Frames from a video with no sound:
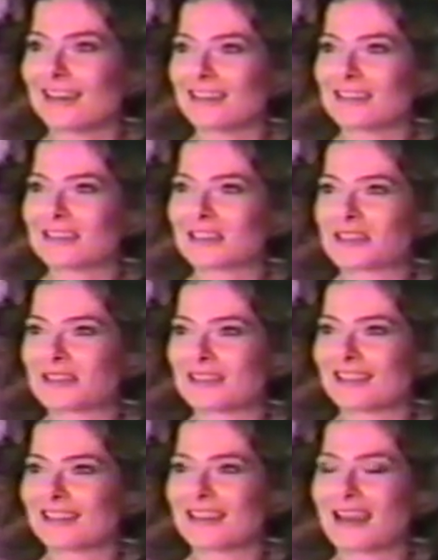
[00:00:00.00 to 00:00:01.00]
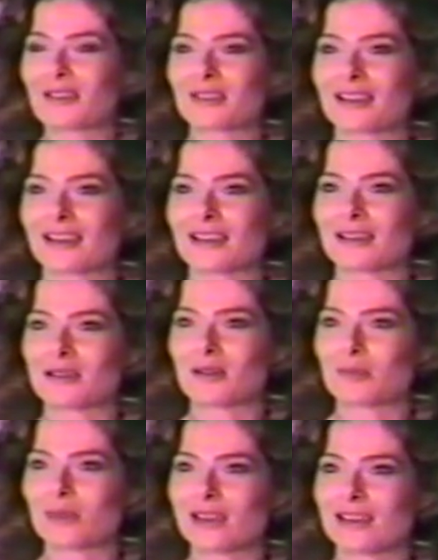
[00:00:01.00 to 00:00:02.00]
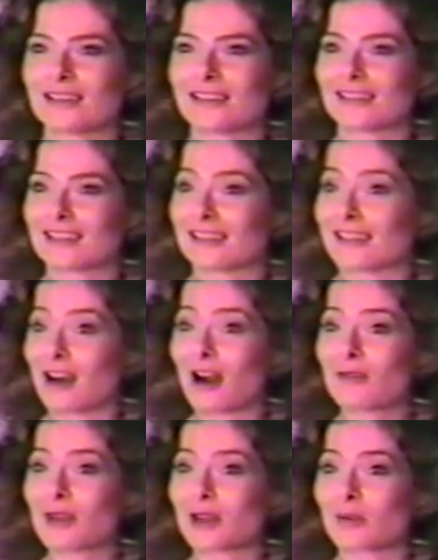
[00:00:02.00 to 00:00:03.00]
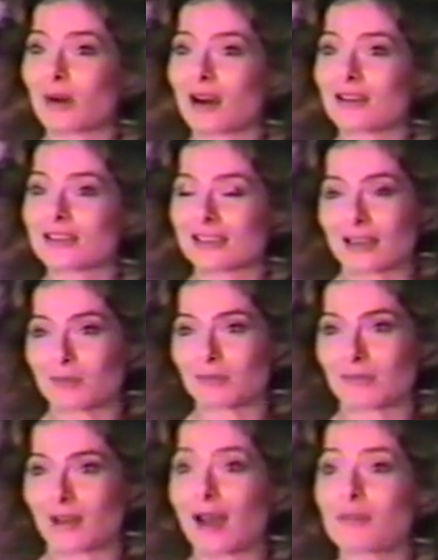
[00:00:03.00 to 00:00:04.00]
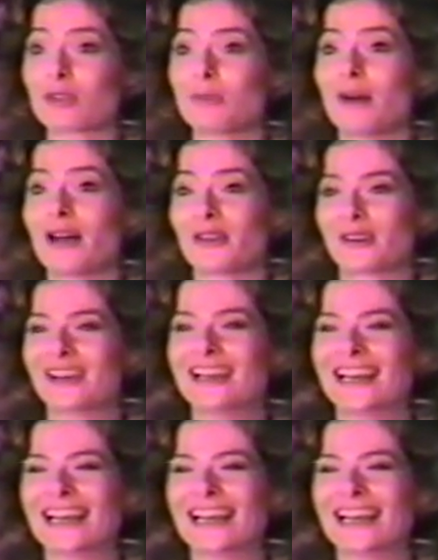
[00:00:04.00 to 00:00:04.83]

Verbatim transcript: And uh, now that I, I'm playing the R rated parts, I'm I'm the mother.